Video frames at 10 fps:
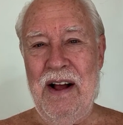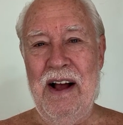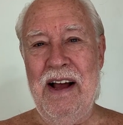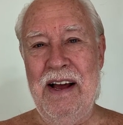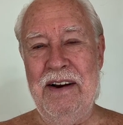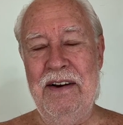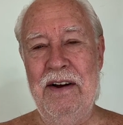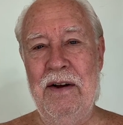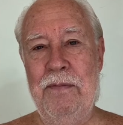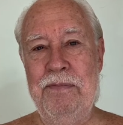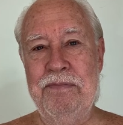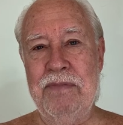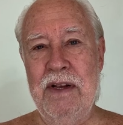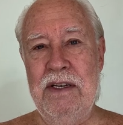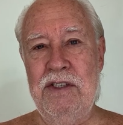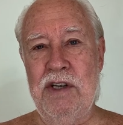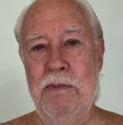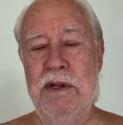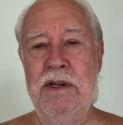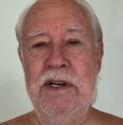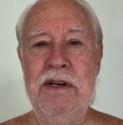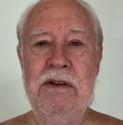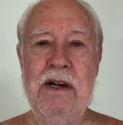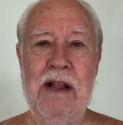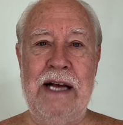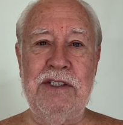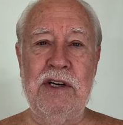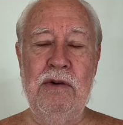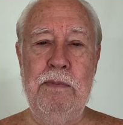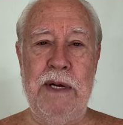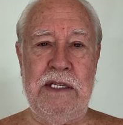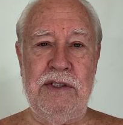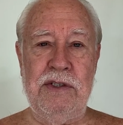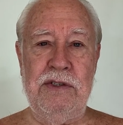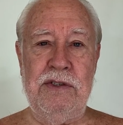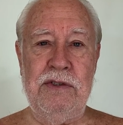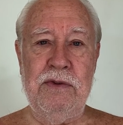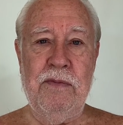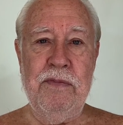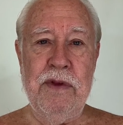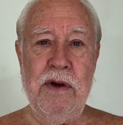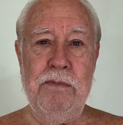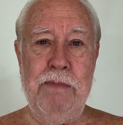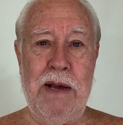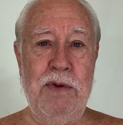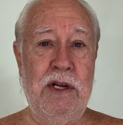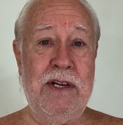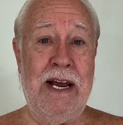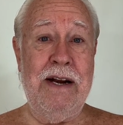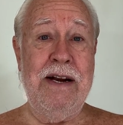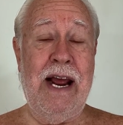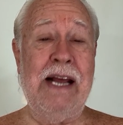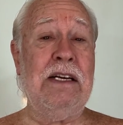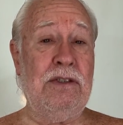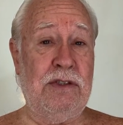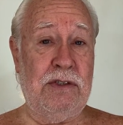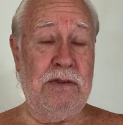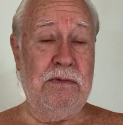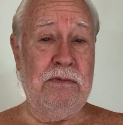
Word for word: and uh, some of the classical pieces, maybe 10 days